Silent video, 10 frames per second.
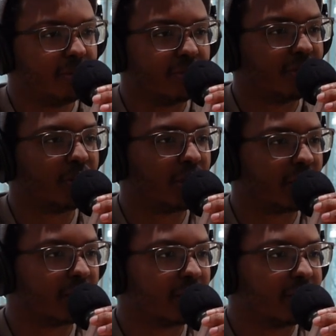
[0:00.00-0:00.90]

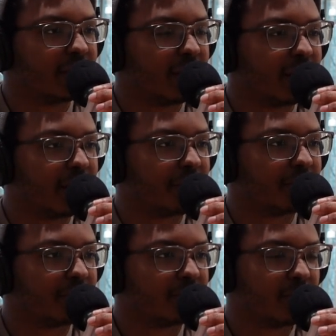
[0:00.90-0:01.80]
voting,
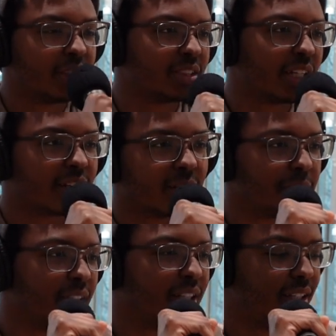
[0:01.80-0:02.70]
which is like
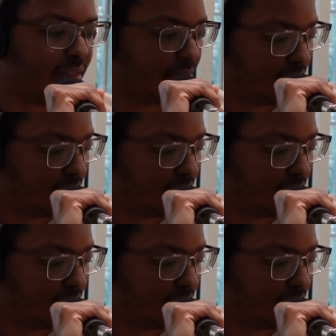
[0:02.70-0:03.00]
completely